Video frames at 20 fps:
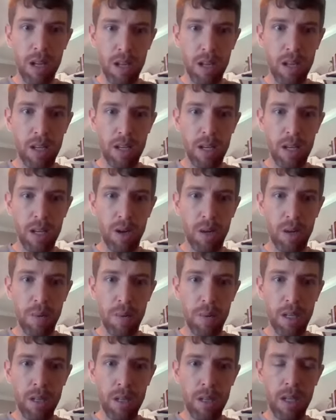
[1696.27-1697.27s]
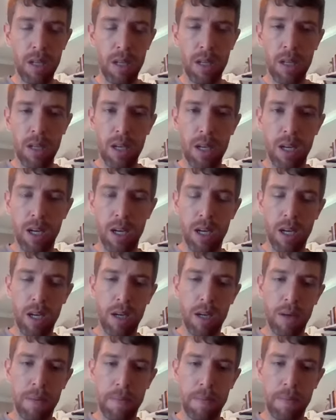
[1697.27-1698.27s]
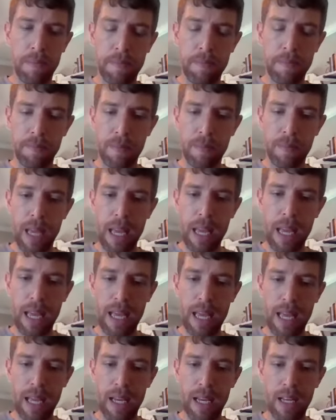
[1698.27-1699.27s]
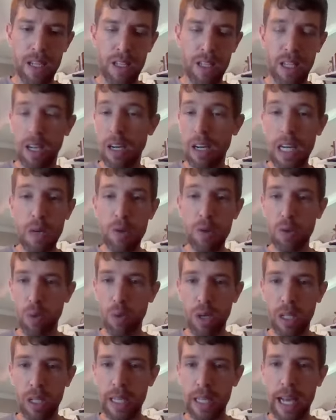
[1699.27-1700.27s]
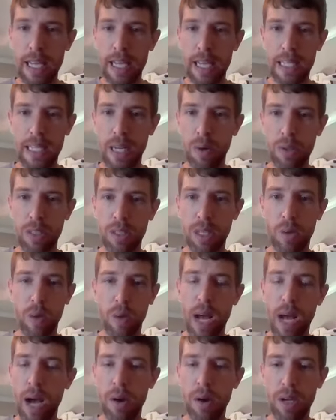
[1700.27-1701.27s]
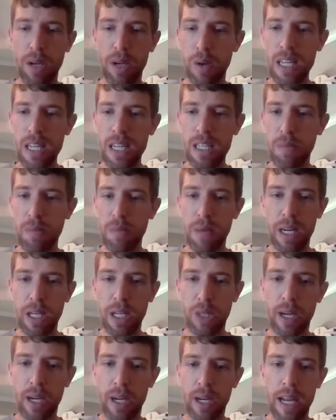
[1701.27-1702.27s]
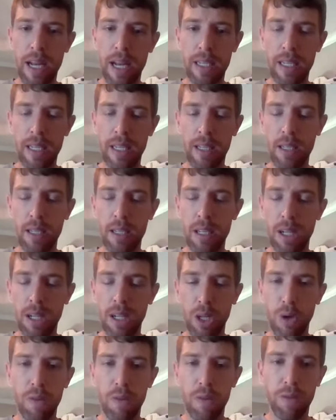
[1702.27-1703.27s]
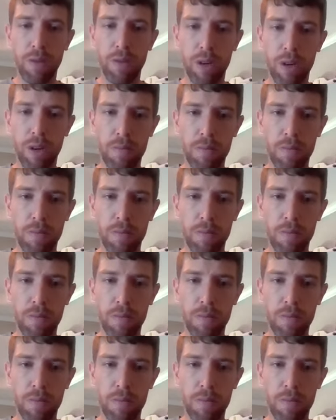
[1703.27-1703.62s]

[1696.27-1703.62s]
you know what i mean um, and he was one of the guys that i was like wow you know he's somebody great that i can learn from